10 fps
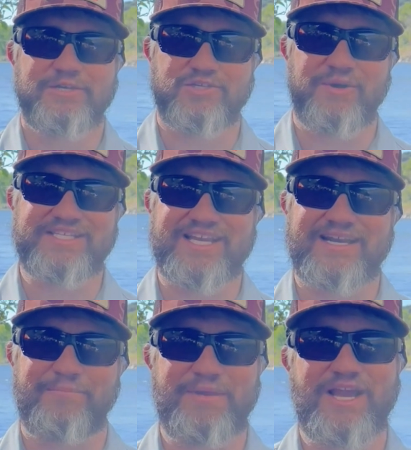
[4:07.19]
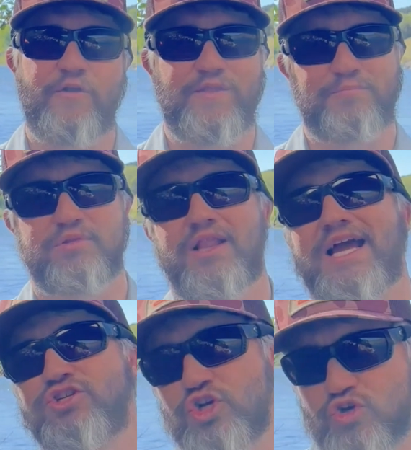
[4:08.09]
So it's going to be on the
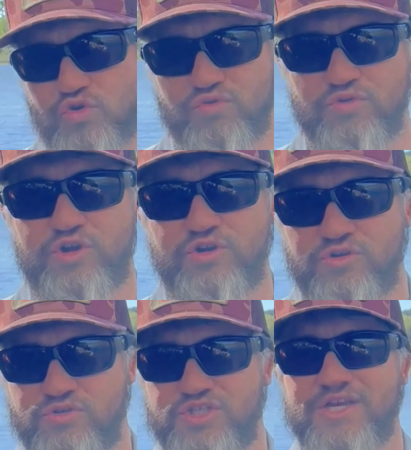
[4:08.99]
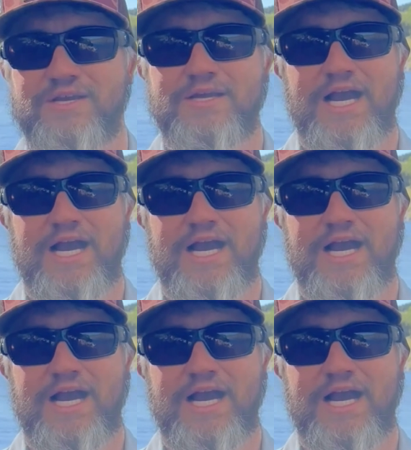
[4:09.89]
pleasure cruise